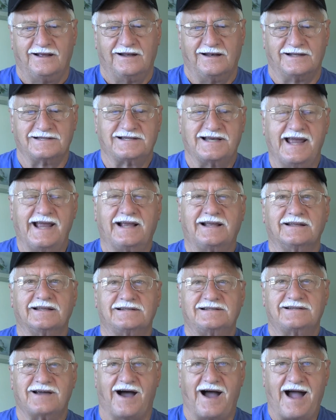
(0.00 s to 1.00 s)
Let's take the
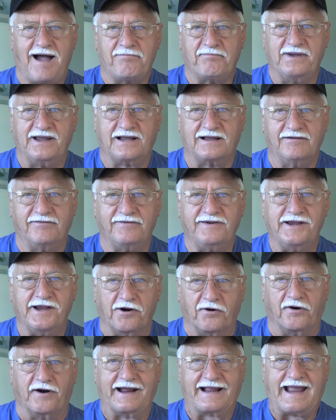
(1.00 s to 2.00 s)
topic of
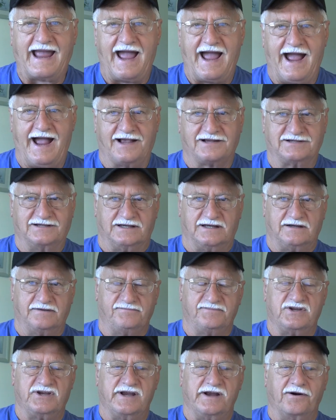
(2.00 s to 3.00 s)
uric acid.
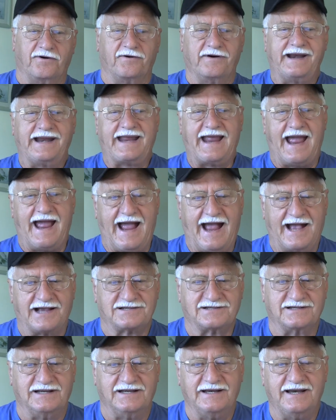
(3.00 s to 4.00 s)
Uric
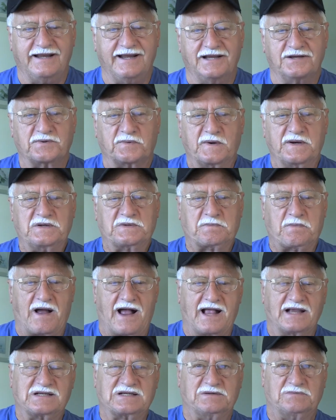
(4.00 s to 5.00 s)
acid is
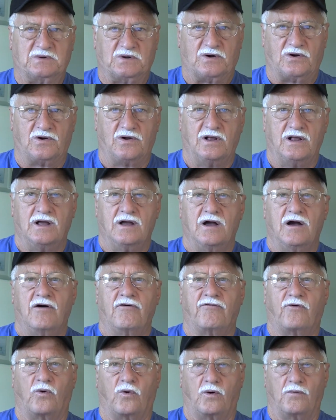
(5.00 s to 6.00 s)
responsible
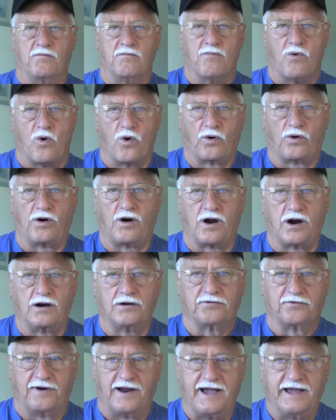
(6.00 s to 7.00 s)
for more
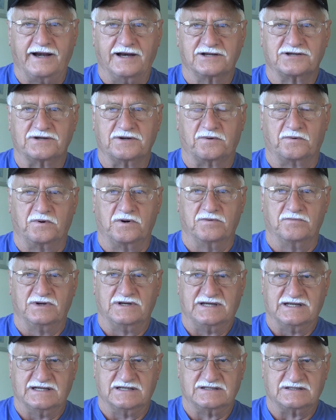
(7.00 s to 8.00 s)
arthritis and
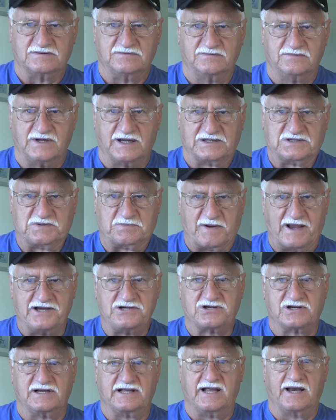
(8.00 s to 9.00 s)
rheumatism,
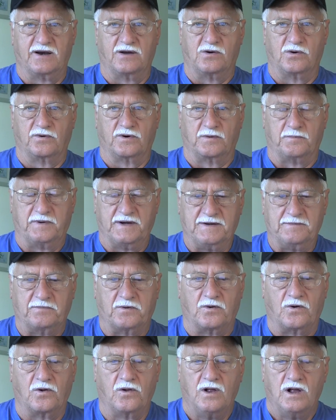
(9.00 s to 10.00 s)
especially in older
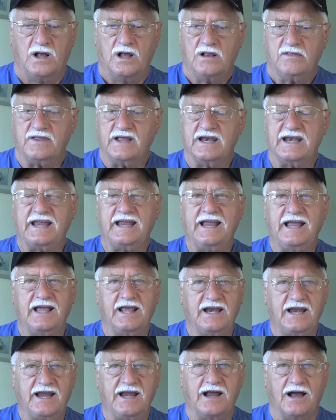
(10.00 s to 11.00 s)
people, than
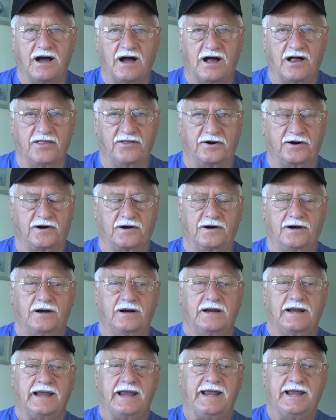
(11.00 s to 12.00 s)
any other
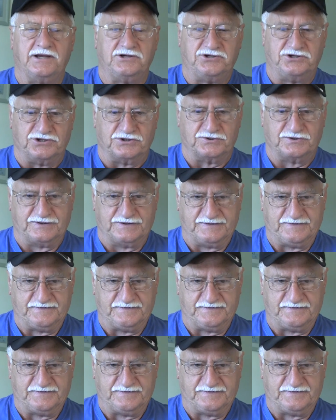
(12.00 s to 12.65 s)
issue.